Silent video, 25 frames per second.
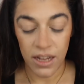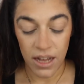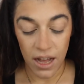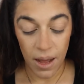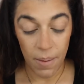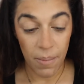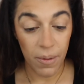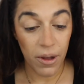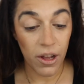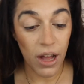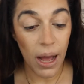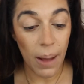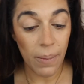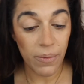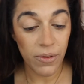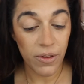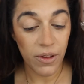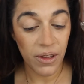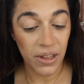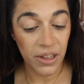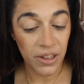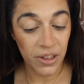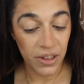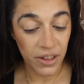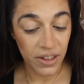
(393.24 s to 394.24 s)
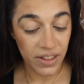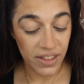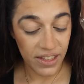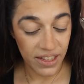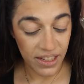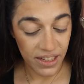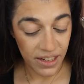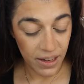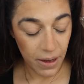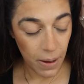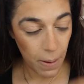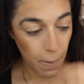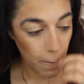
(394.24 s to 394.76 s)
I'm absolutely gutted.
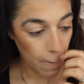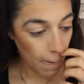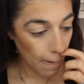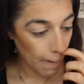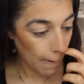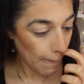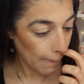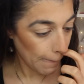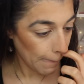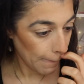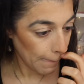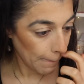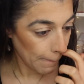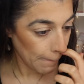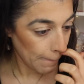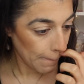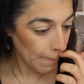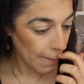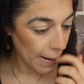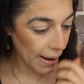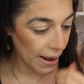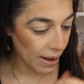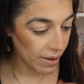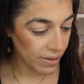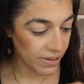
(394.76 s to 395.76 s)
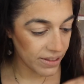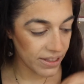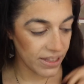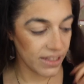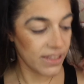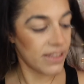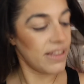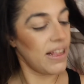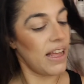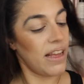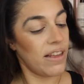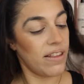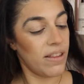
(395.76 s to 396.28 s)
Right, what else is
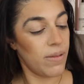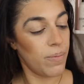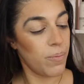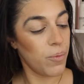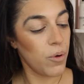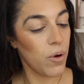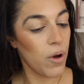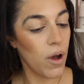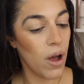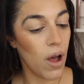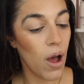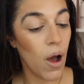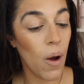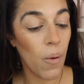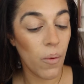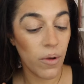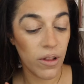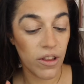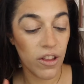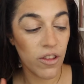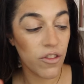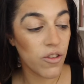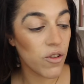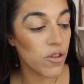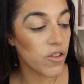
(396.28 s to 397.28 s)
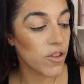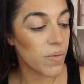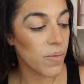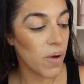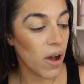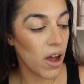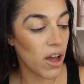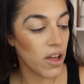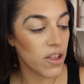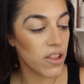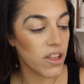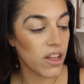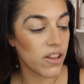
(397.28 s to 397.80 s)
next? Let's do some
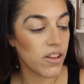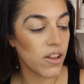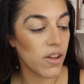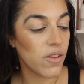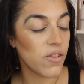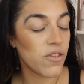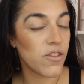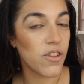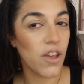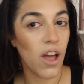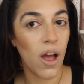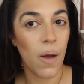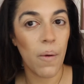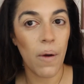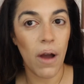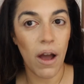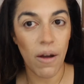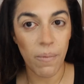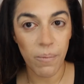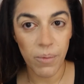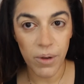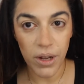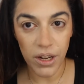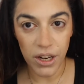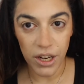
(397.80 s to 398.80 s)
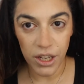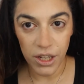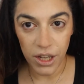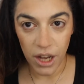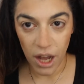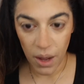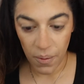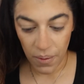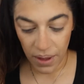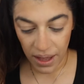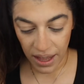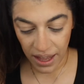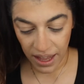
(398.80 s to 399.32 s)
eyeshadow. So I'm gonna go
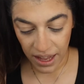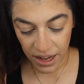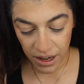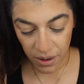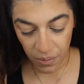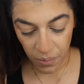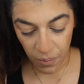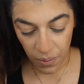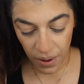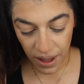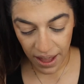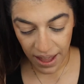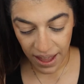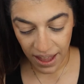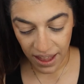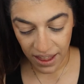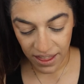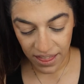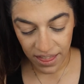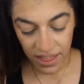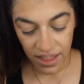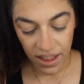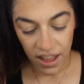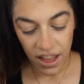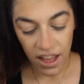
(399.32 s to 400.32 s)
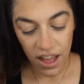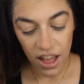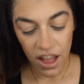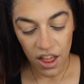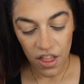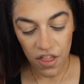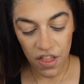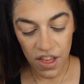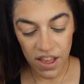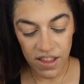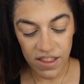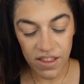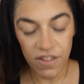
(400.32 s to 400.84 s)
in with
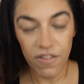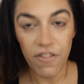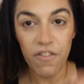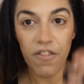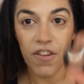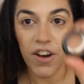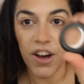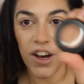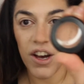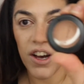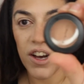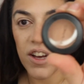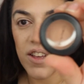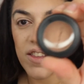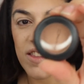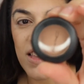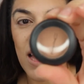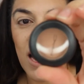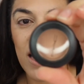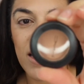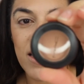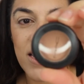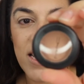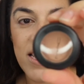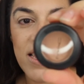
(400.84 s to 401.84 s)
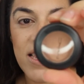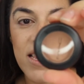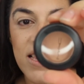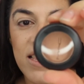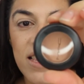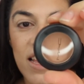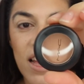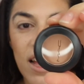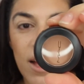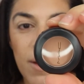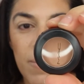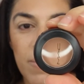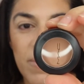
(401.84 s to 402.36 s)
this first, and this is
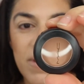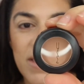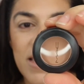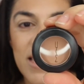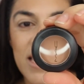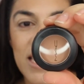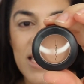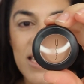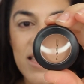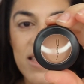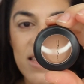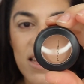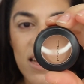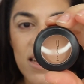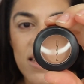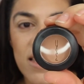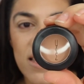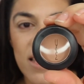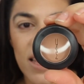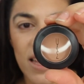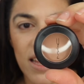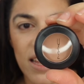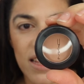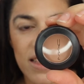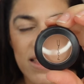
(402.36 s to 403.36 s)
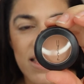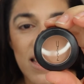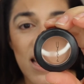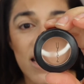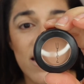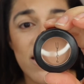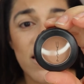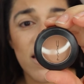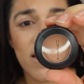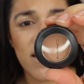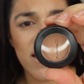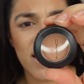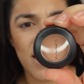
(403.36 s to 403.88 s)

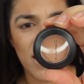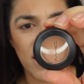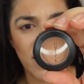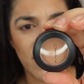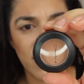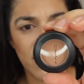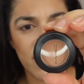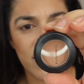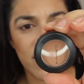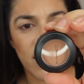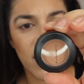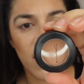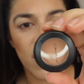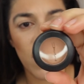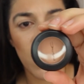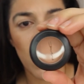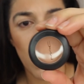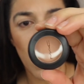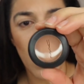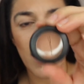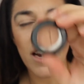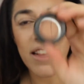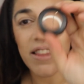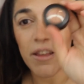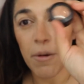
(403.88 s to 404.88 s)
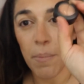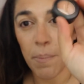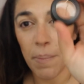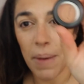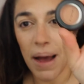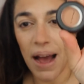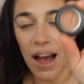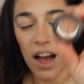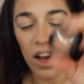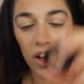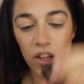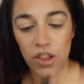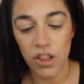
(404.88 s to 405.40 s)
Teta Tint, and it's a matte
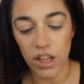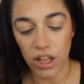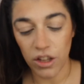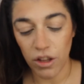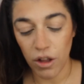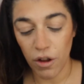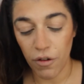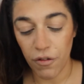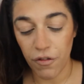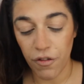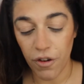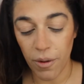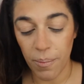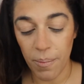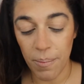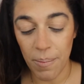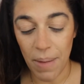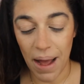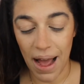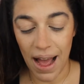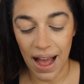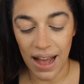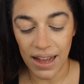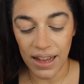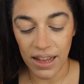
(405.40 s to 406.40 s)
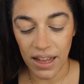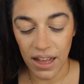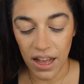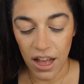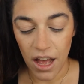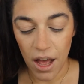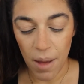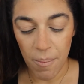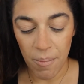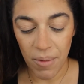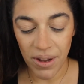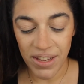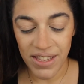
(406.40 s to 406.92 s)
eyeshadow from MAC.
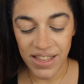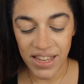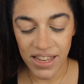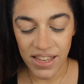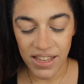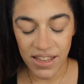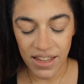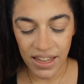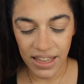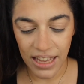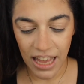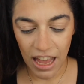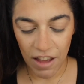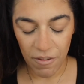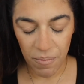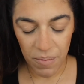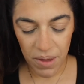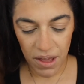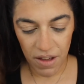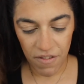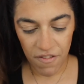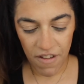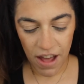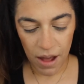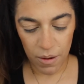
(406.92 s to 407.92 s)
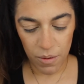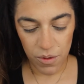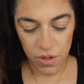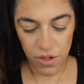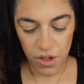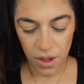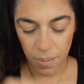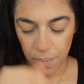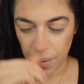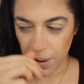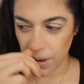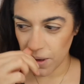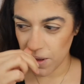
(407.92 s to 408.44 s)
My sister gave me a
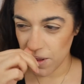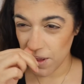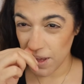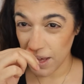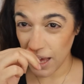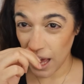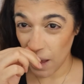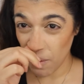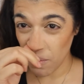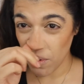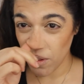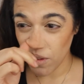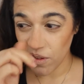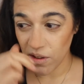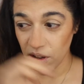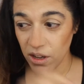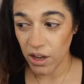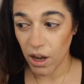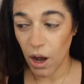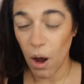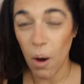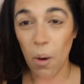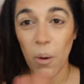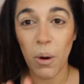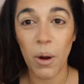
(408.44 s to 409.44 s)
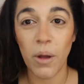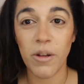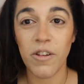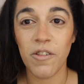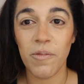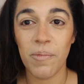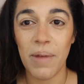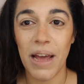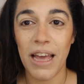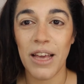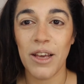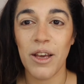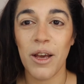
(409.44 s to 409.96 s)
voucher because she came and took a whole load of
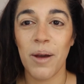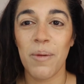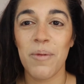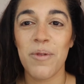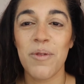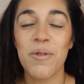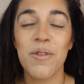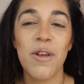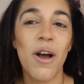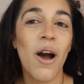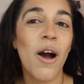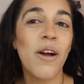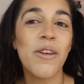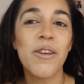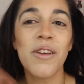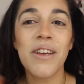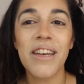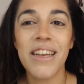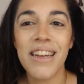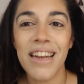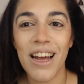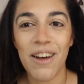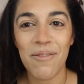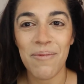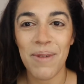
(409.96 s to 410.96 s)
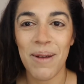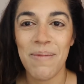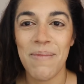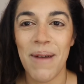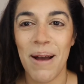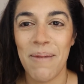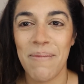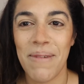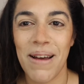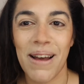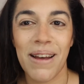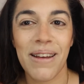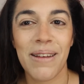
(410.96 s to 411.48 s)
makeup. She's like, oh, you can have my
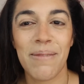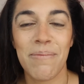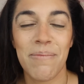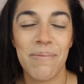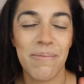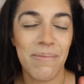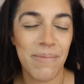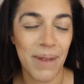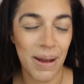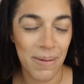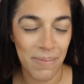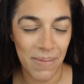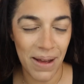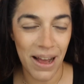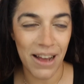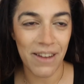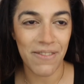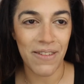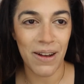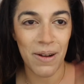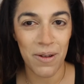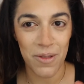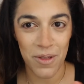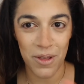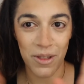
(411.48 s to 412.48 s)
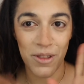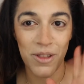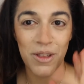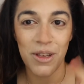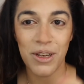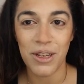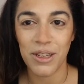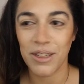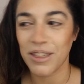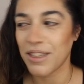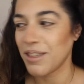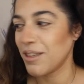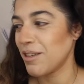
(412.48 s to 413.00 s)
MAC voucher and you
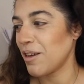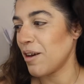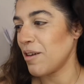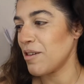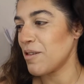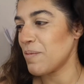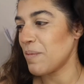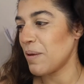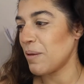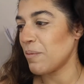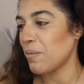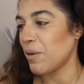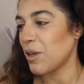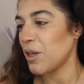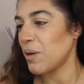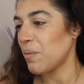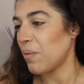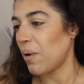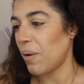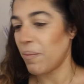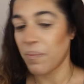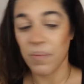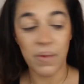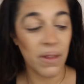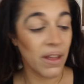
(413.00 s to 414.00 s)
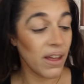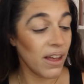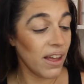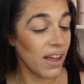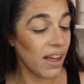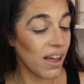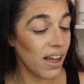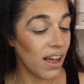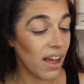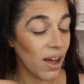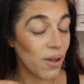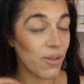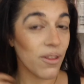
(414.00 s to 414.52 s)
can go spend what you want.
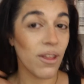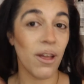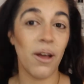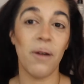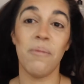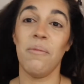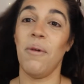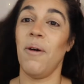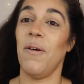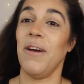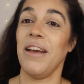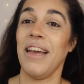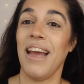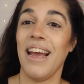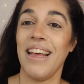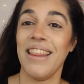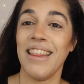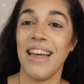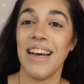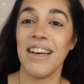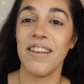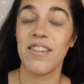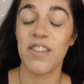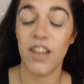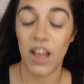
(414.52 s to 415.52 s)
I was like, okay, thanks.